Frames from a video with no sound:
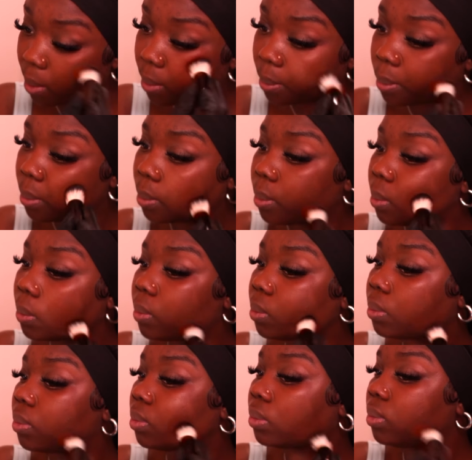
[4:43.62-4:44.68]
if it's a little
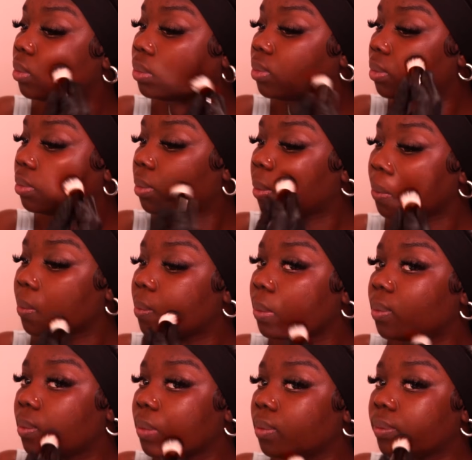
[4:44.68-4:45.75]
darker, that's fine.
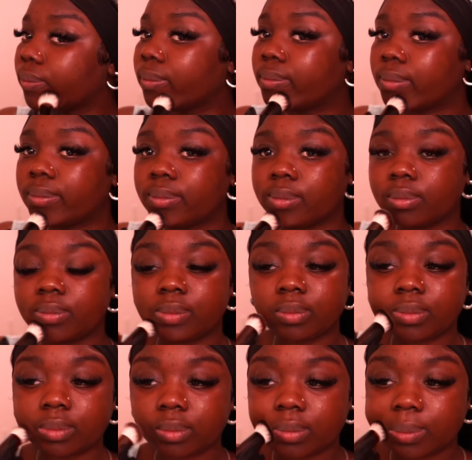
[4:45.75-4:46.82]
If it's your shade, perfect.